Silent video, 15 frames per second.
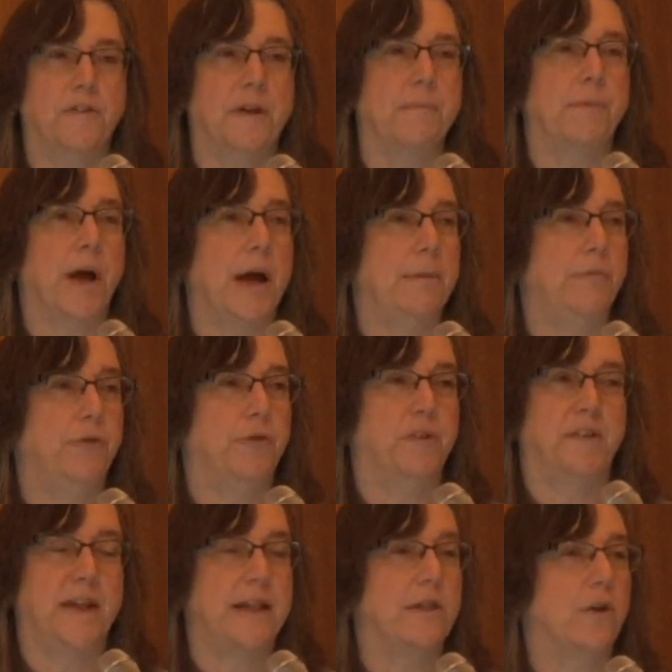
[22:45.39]
Sometimes you'll
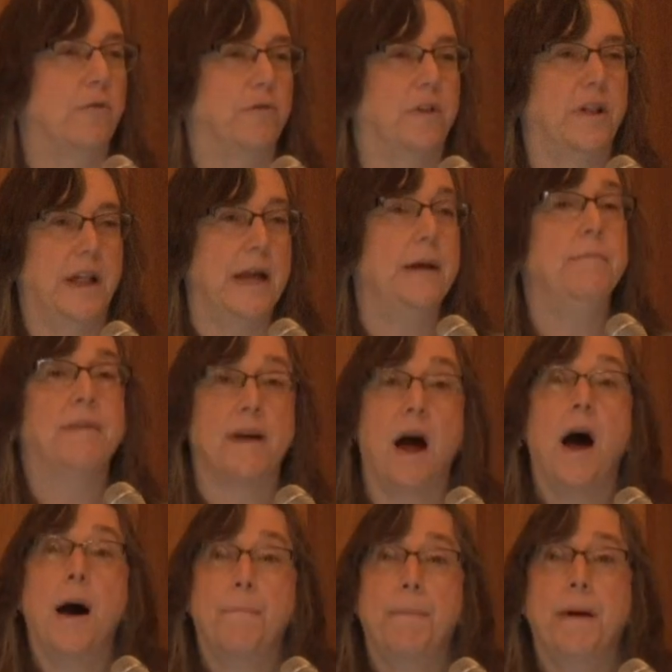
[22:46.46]
set those claims
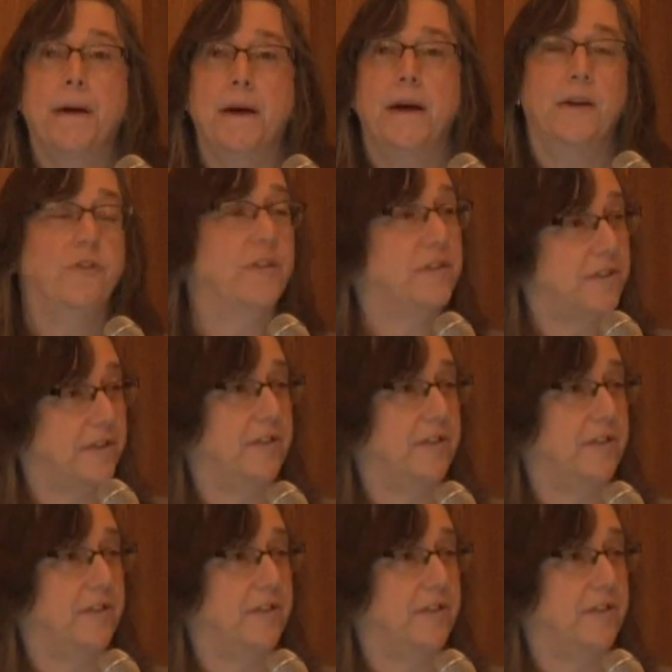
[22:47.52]
up just to